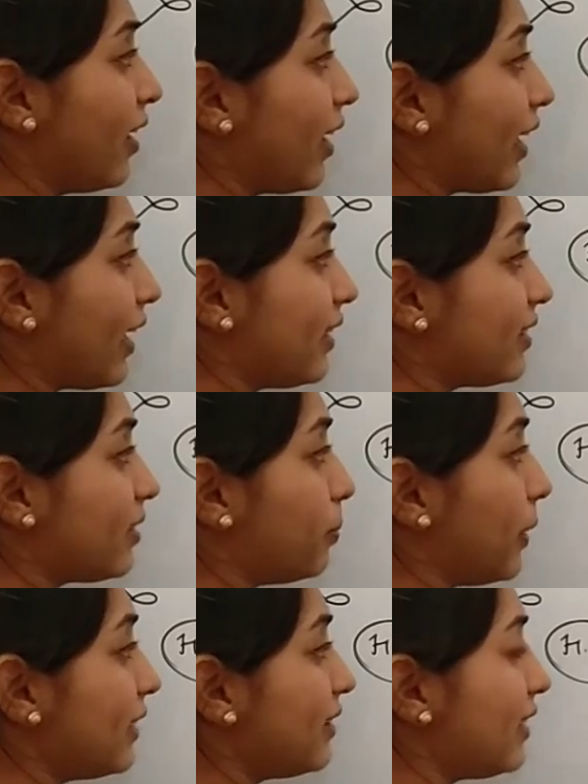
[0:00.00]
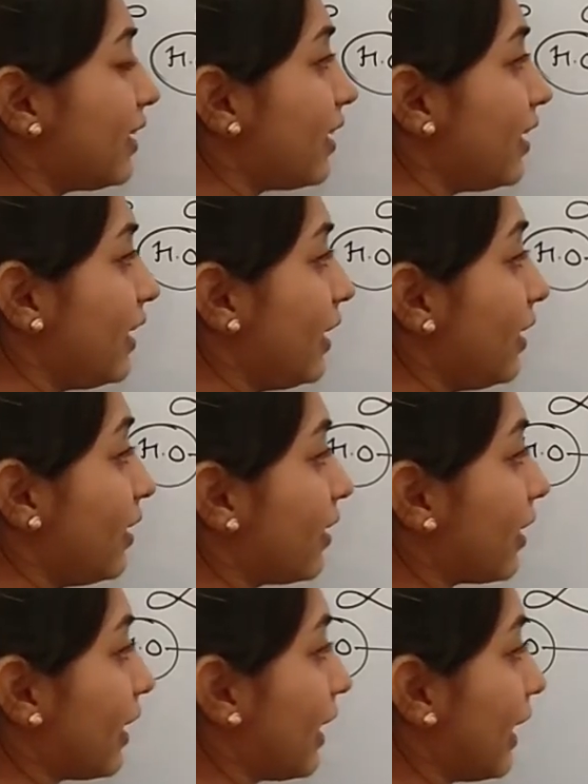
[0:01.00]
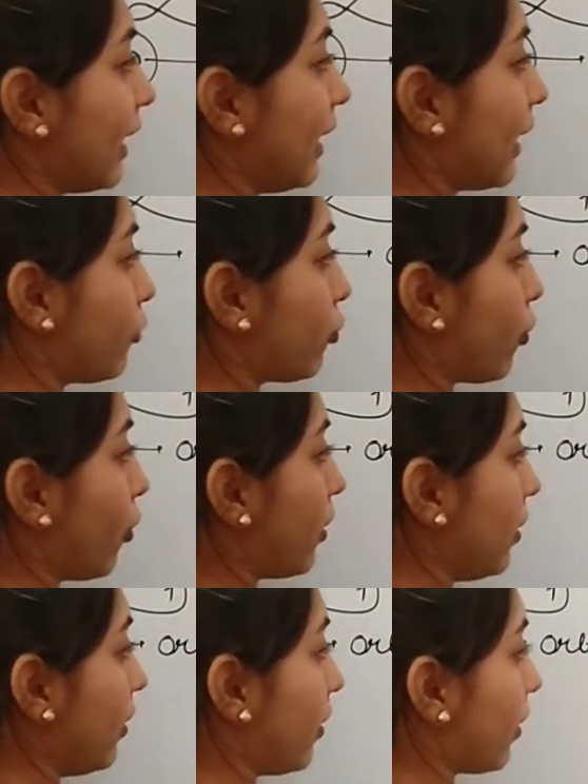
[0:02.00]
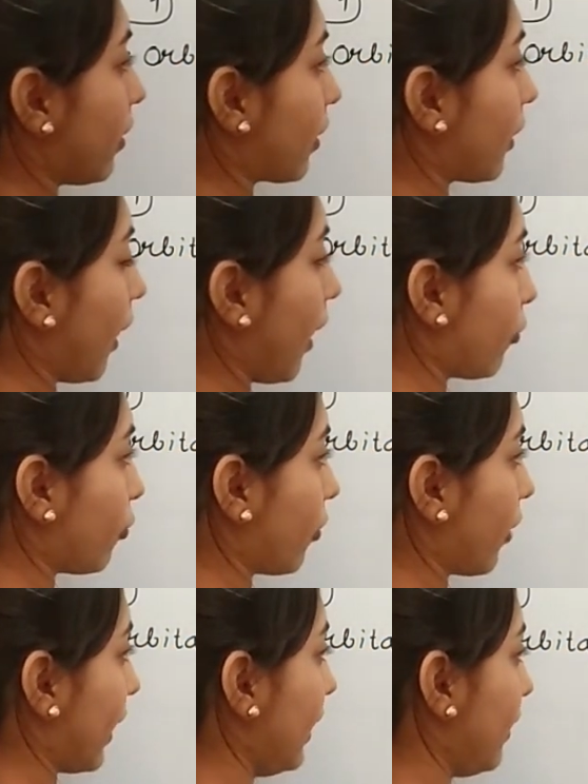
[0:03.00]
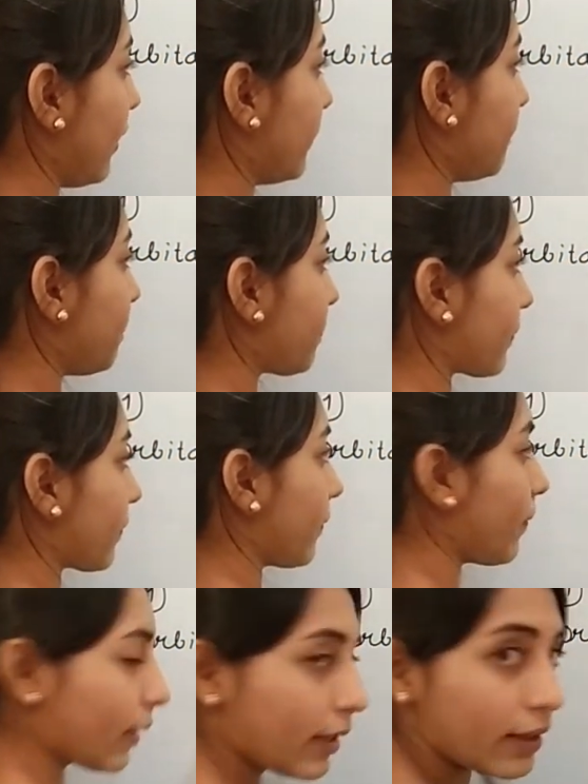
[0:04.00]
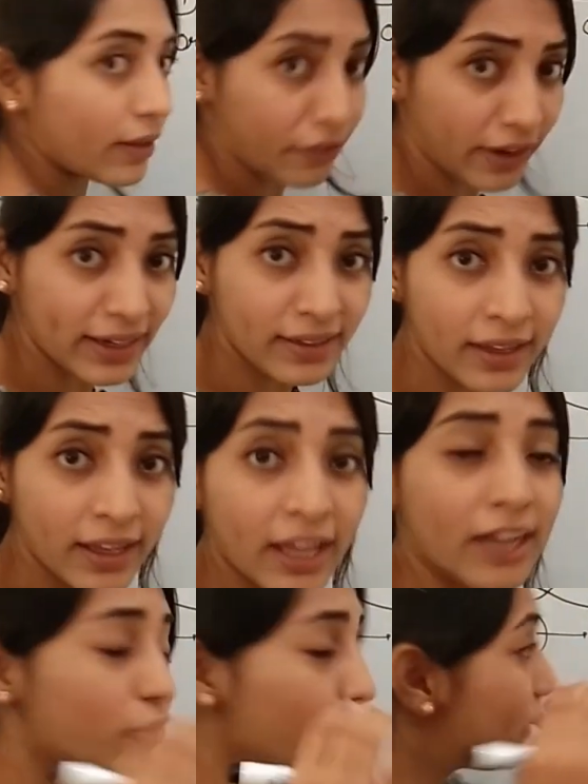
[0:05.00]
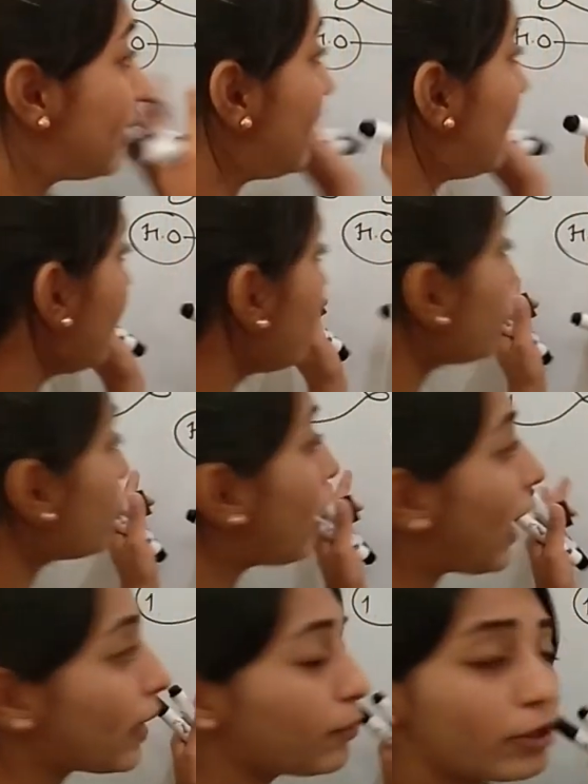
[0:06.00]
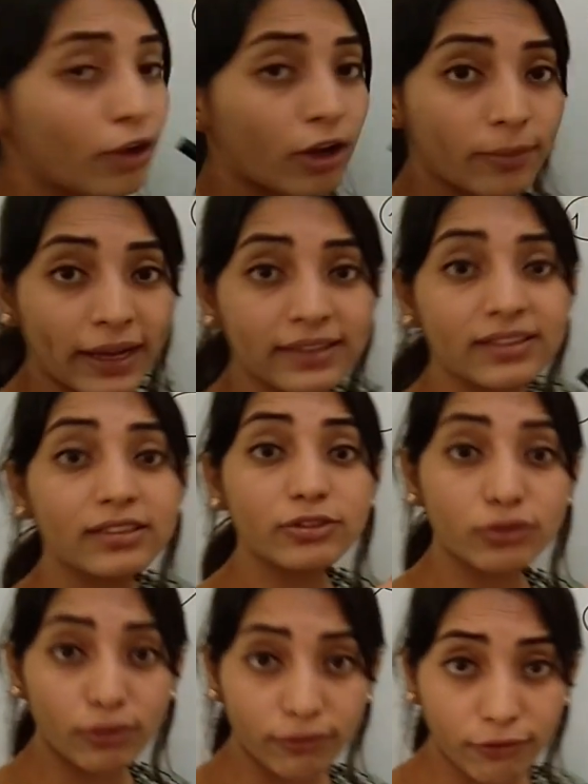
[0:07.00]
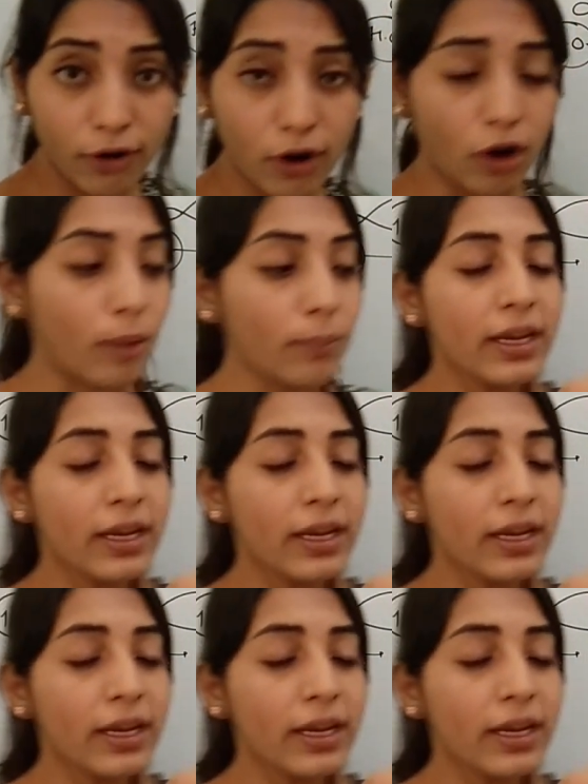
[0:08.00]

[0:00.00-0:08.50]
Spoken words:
is basically electron cloud, right? Right? So these two hybrid orbitals so formed,